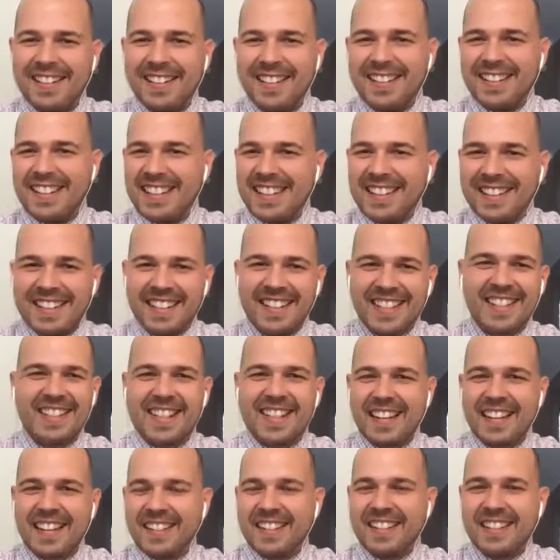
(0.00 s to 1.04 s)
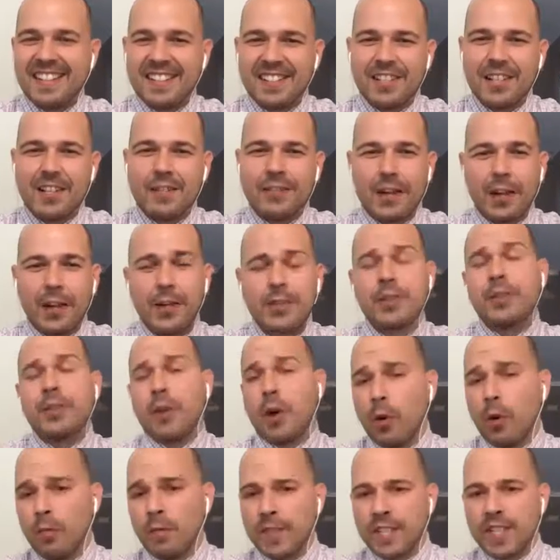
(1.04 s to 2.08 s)
it's an exciting initiative. I also do
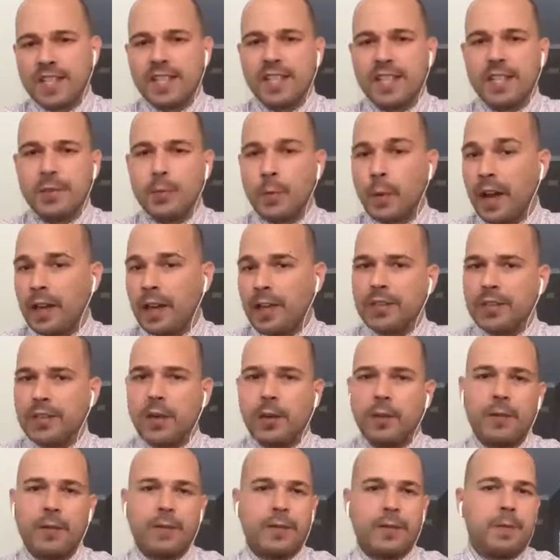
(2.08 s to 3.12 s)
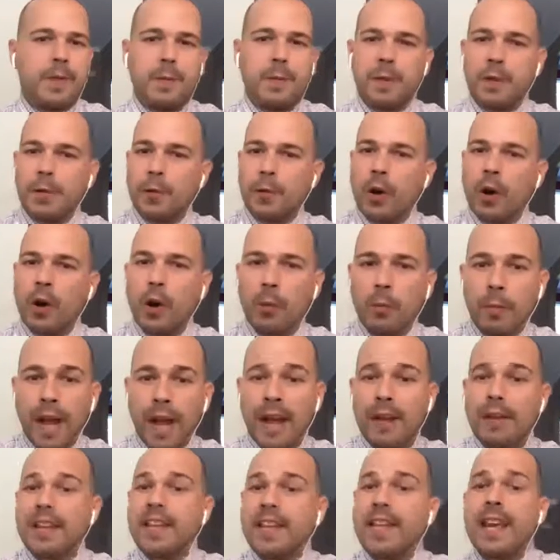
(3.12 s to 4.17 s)
home visits as well. So people who are
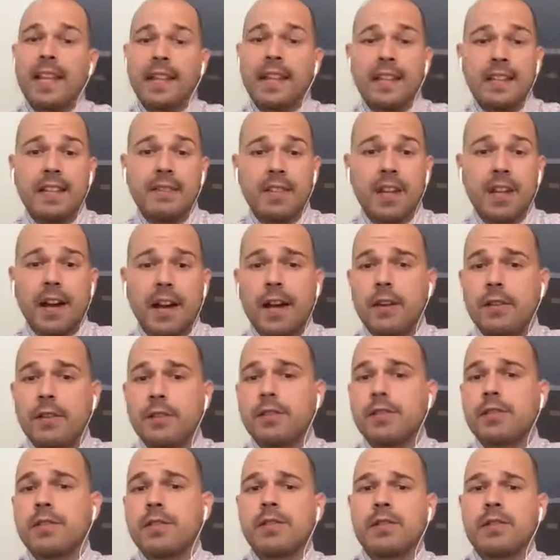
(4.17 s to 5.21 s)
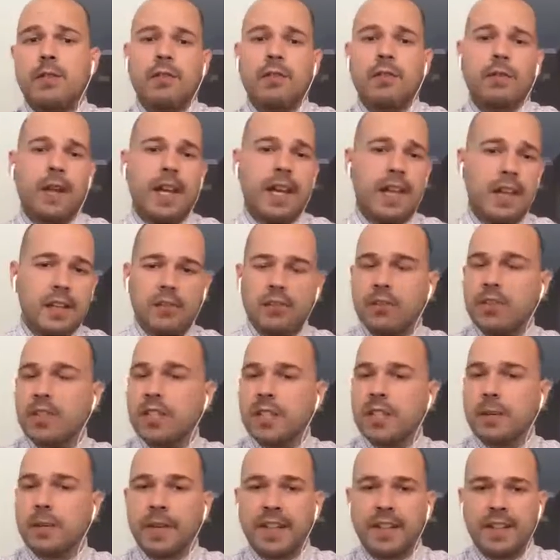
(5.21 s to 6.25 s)
homebound and can't leave their house due to age or
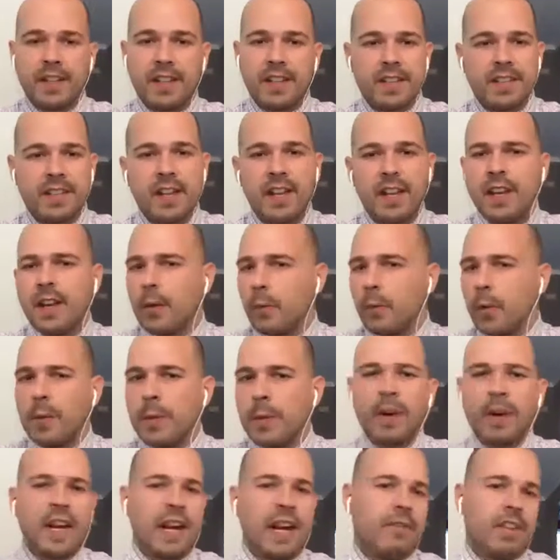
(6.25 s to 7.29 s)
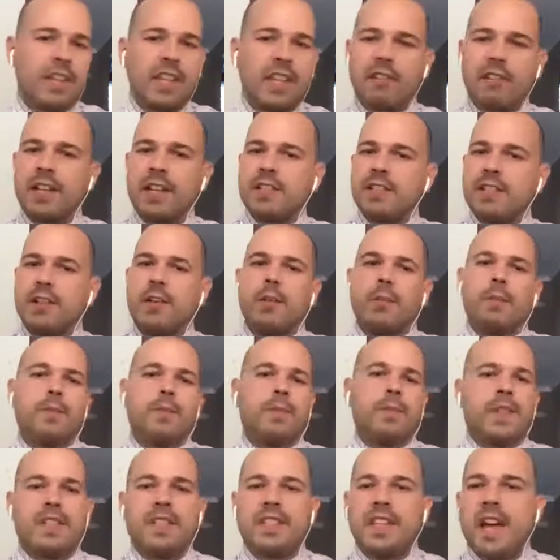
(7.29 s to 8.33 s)
disabilities, we bring everything right to you,
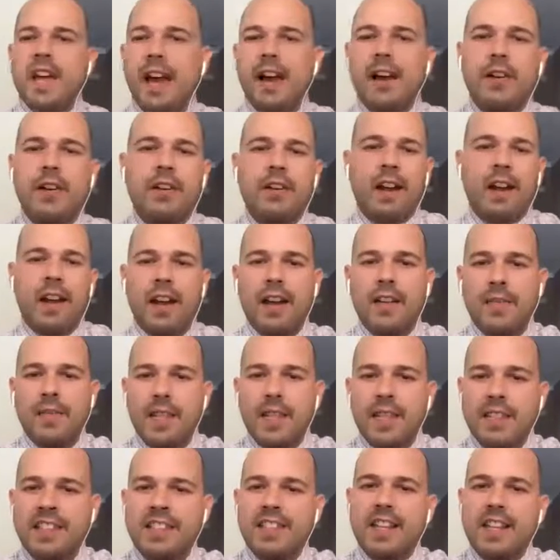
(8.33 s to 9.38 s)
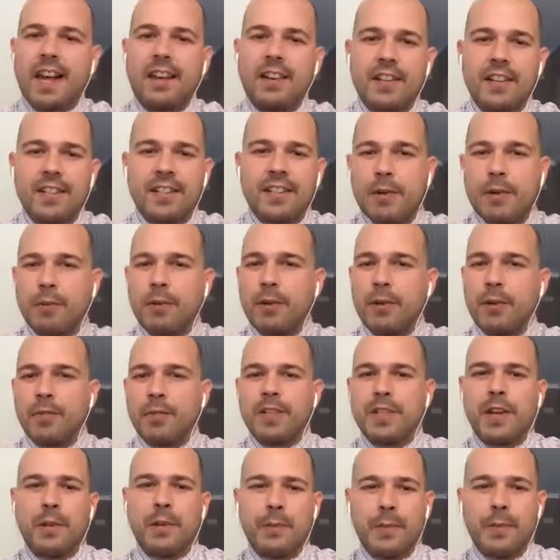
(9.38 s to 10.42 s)
the entire exam room.
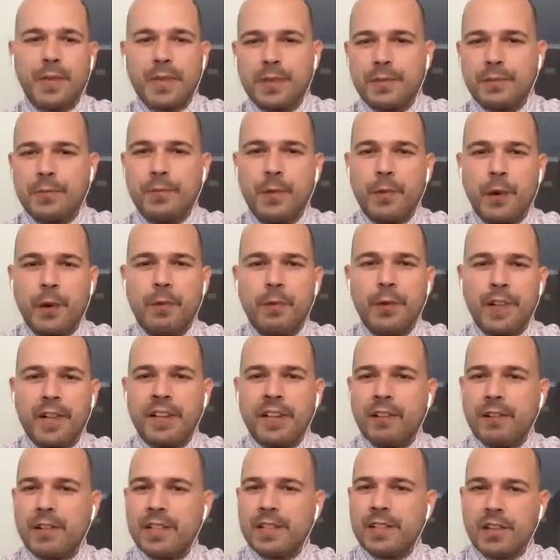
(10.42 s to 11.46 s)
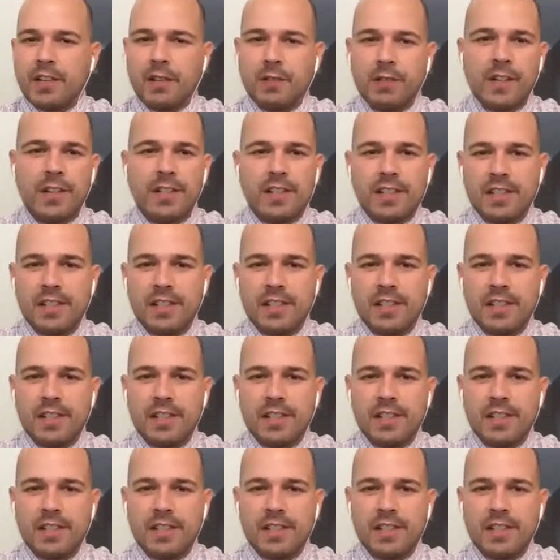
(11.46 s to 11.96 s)
So it's a really great service.